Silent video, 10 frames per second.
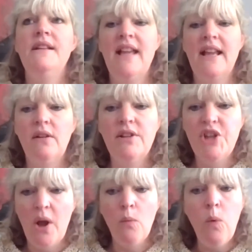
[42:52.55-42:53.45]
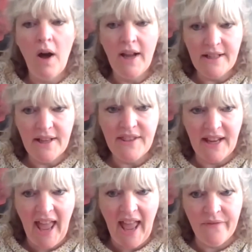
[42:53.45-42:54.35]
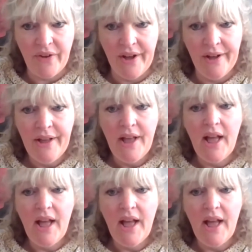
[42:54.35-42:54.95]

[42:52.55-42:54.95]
technology are wider than ever.